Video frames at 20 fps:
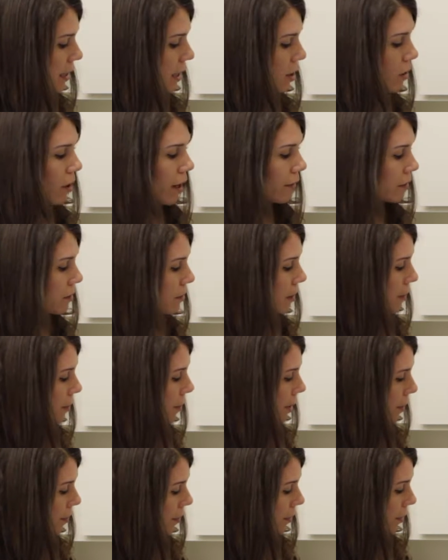They don't have to be
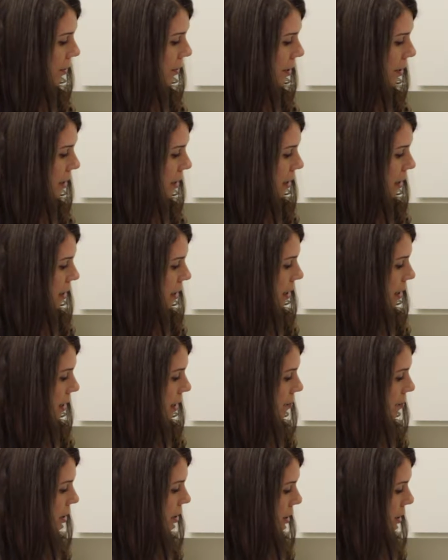purple.
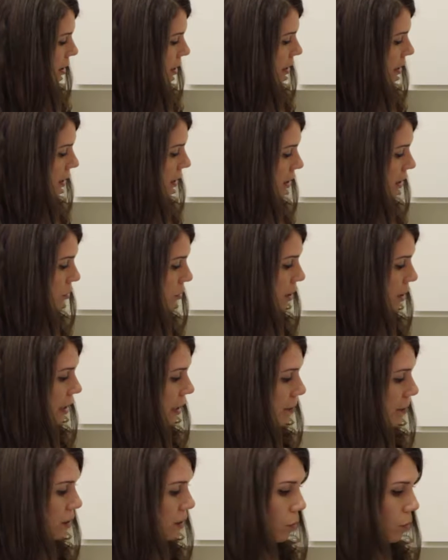You're going to need lids with
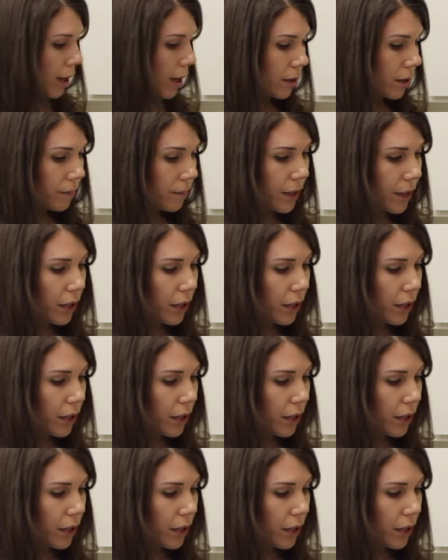them as well.